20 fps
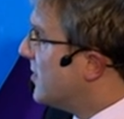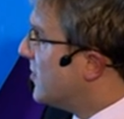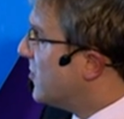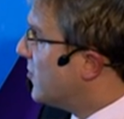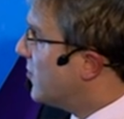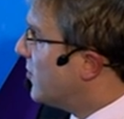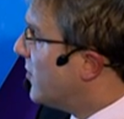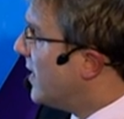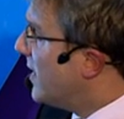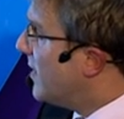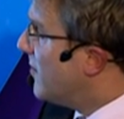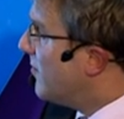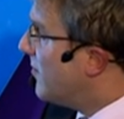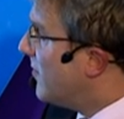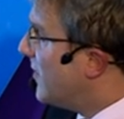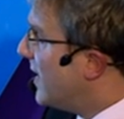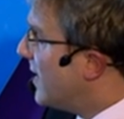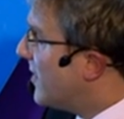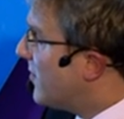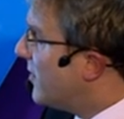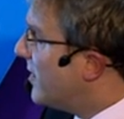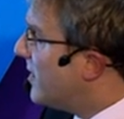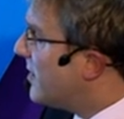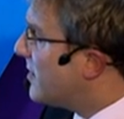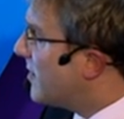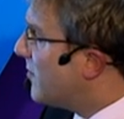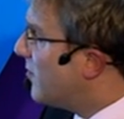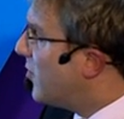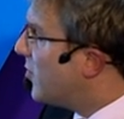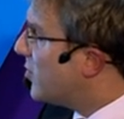to increase
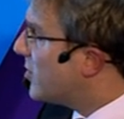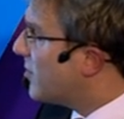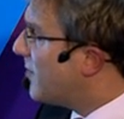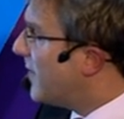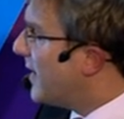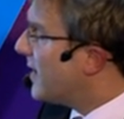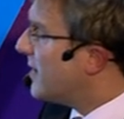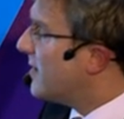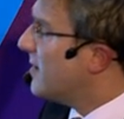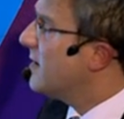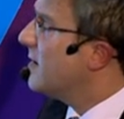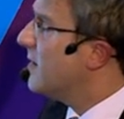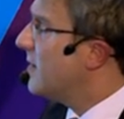and push back